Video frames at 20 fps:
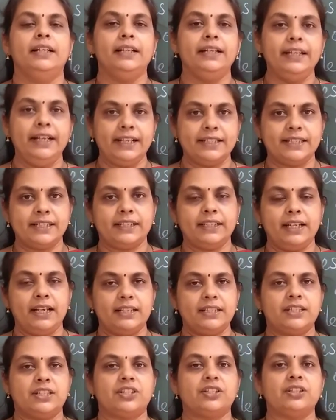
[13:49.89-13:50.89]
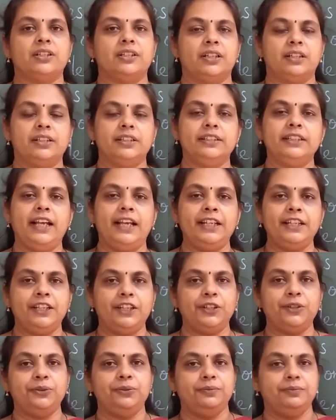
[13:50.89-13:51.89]
next class, children.
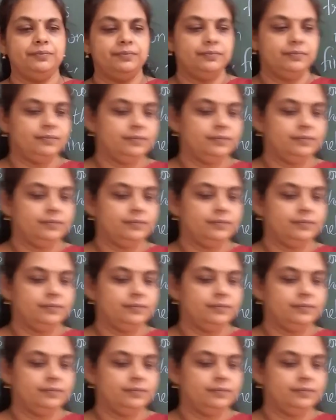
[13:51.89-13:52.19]
Thank you.